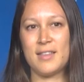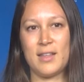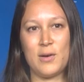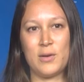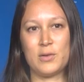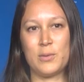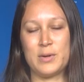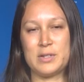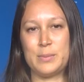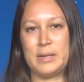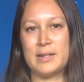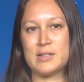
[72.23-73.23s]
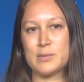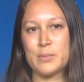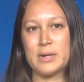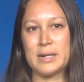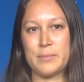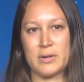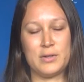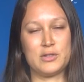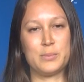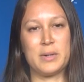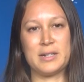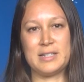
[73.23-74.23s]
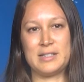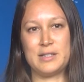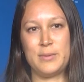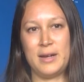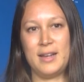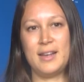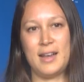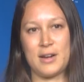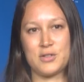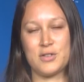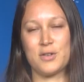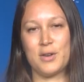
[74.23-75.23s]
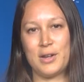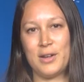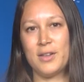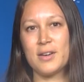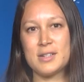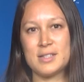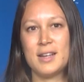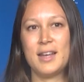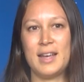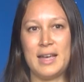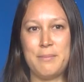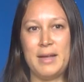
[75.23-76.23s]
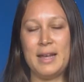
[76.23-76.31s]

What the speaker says: They also want to play a sport, but also participate in extracurriculars and